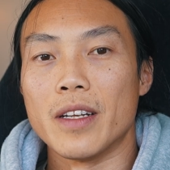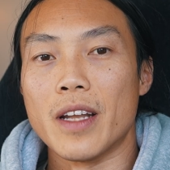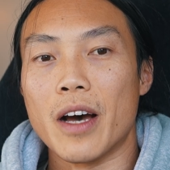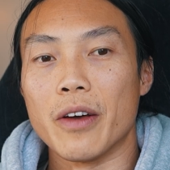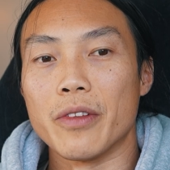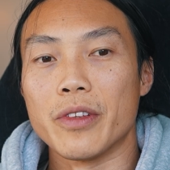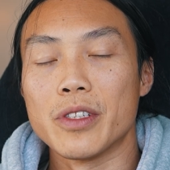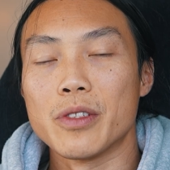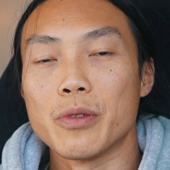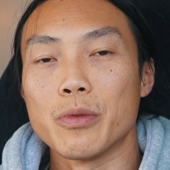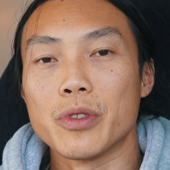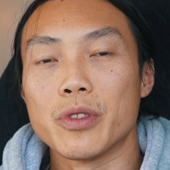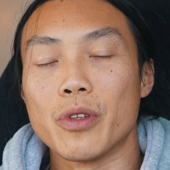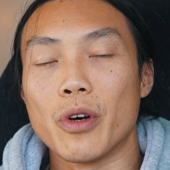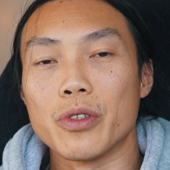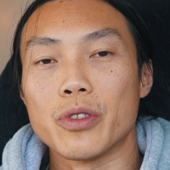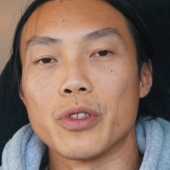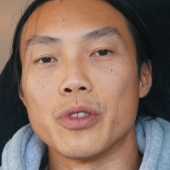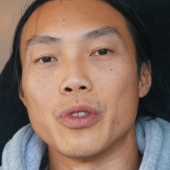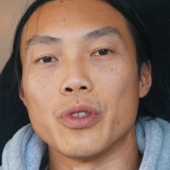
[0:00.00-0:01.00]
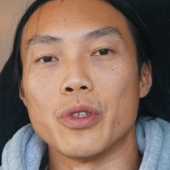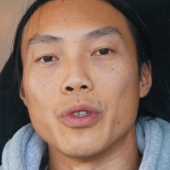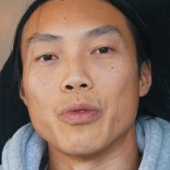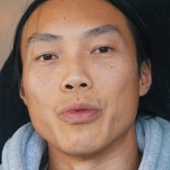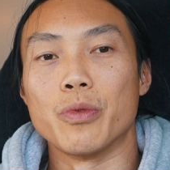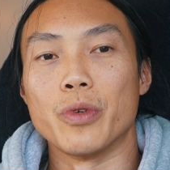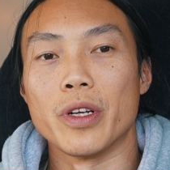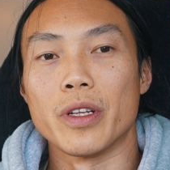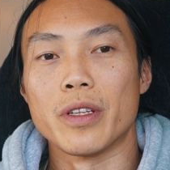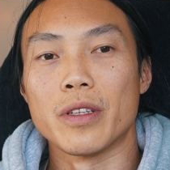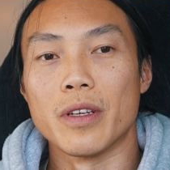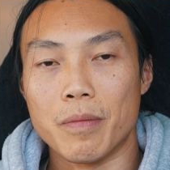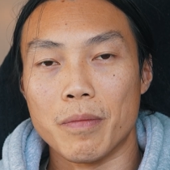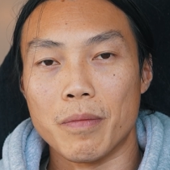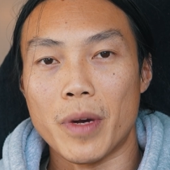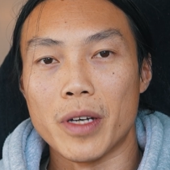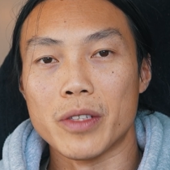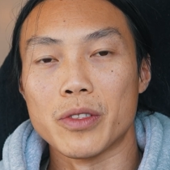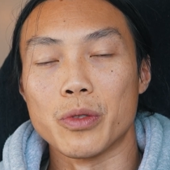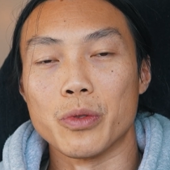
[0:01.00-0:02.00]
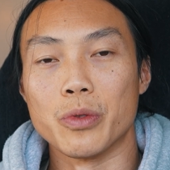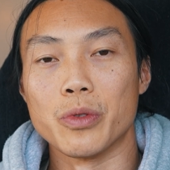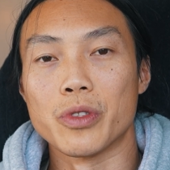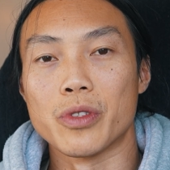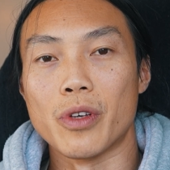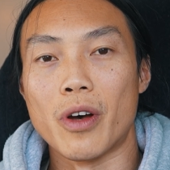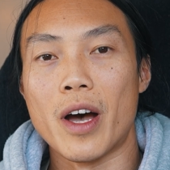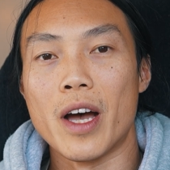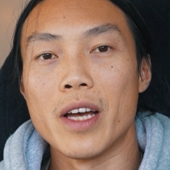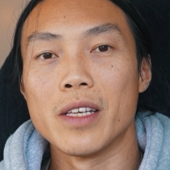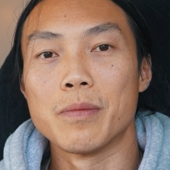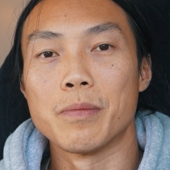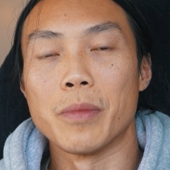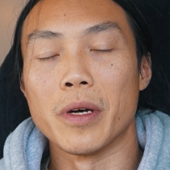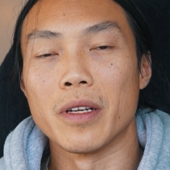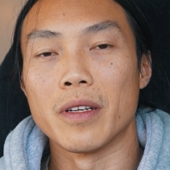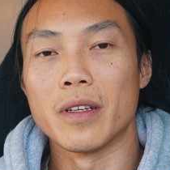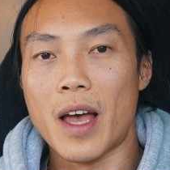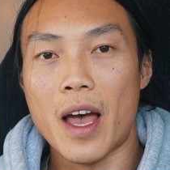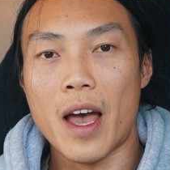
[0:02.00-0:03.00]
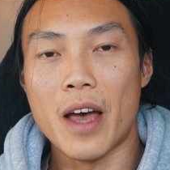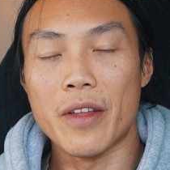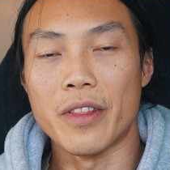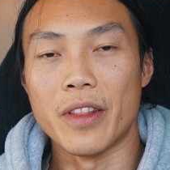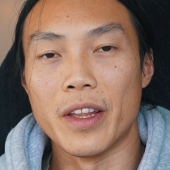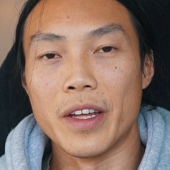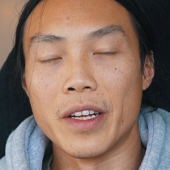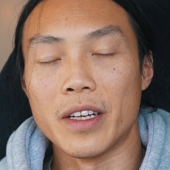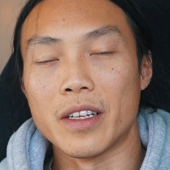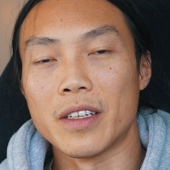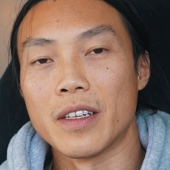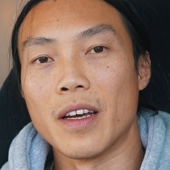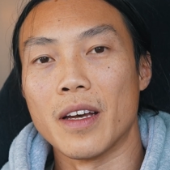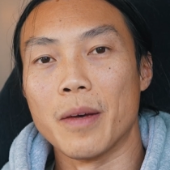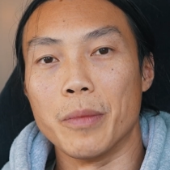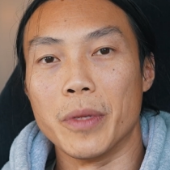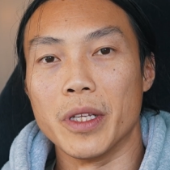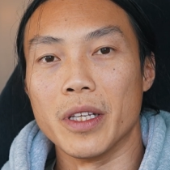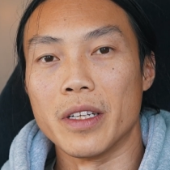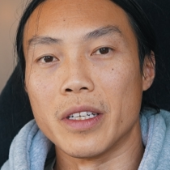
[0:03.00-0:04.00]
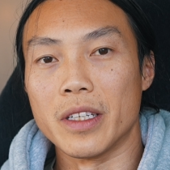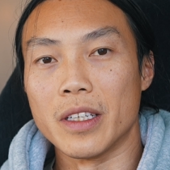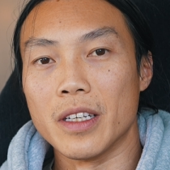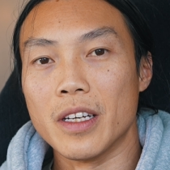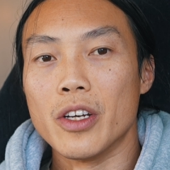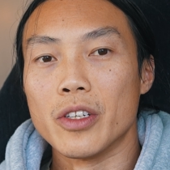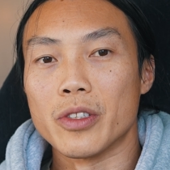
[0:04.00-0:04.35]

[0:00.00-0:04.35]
Now, this was not to do with muscle size, but athletic ability.